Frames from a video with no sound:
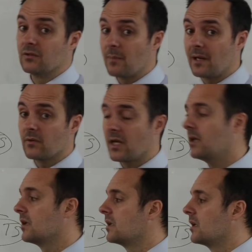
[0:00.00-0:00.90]
about
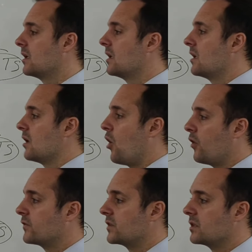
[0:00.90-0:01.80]
that,
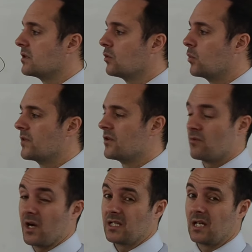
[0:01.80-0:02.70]
often with the
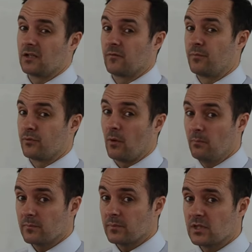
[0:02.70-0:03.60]
right kind of
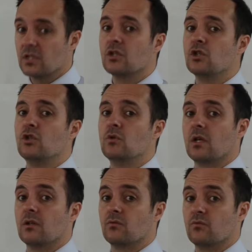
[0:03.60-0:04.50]
prompt, you
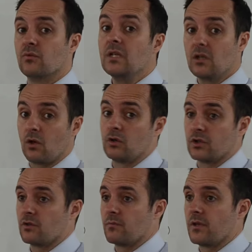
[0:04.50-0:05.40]
can recall
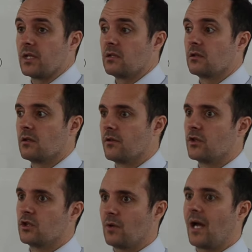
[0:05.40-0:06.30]
something
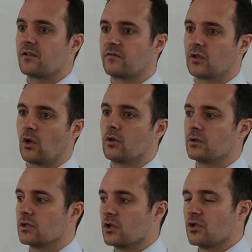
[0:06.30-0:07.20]
that you had forgotten.
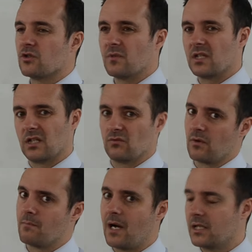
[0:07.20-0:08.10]
You know, something can
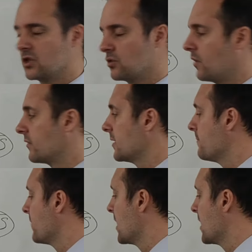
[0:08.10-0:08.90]
remind you of it.